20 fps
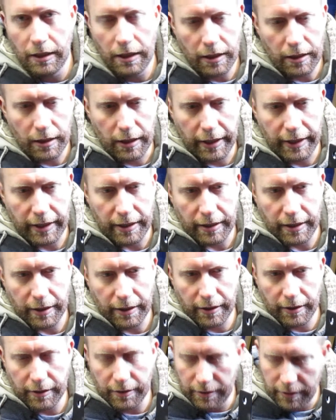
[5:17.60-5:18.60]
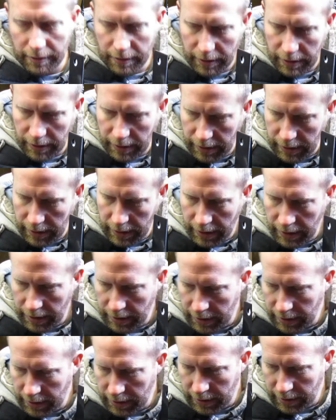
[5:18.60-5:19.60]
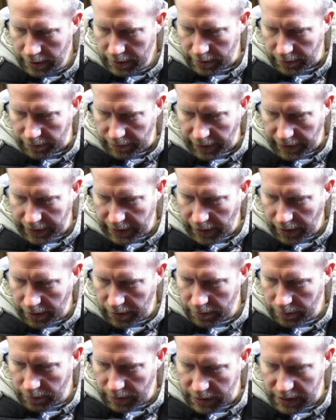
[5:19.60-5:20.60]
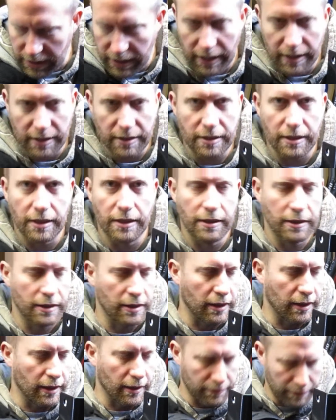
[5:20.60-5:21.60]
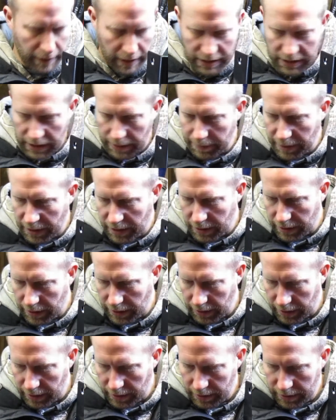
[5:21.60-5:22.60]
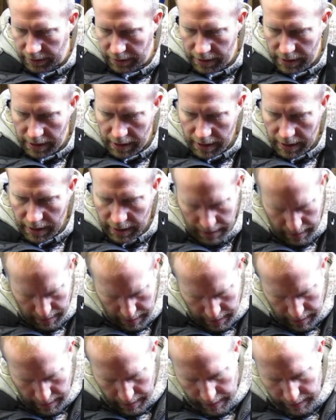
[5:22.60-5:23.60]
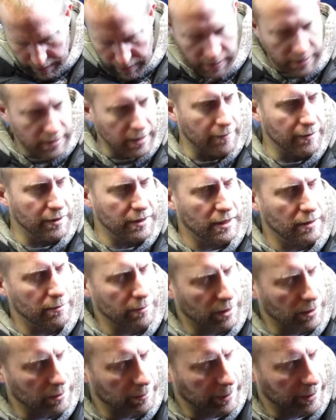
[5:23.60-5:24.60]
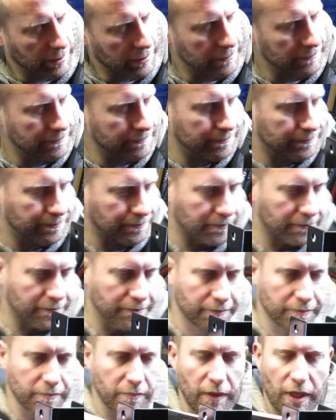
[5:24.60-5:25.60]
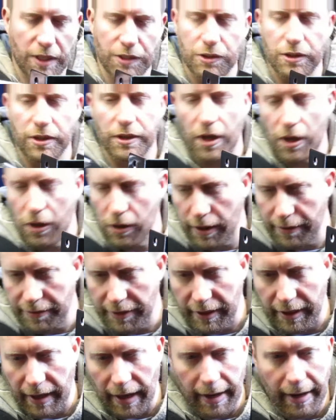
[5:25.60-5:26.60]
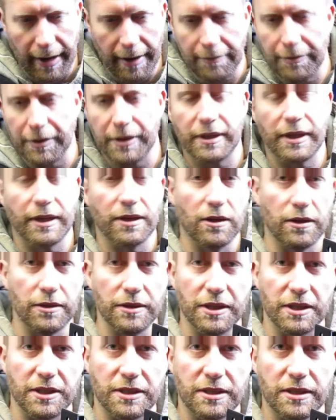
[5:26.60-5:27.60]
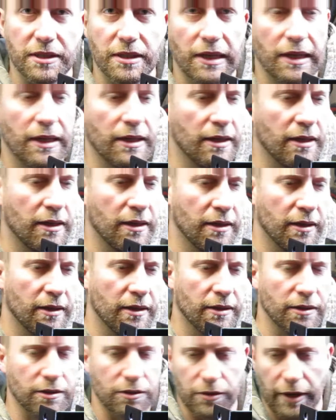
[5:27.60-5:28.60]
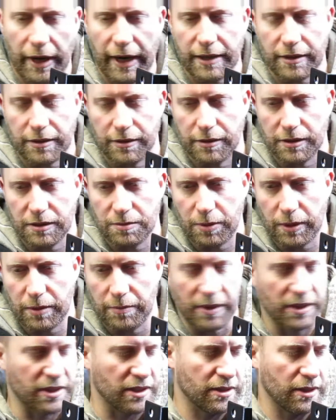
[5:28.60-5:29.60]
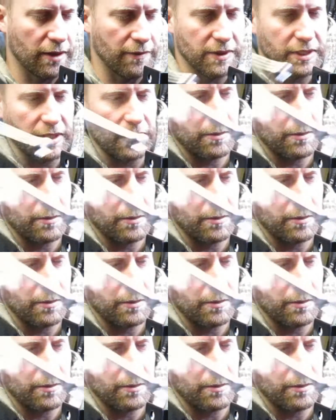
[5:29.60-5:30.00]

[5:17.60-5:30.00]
light here to find out what size wrench I'm gonna need. And it's a 17 millimeter. Should have known, I think everything on this tractor is pretty much a 17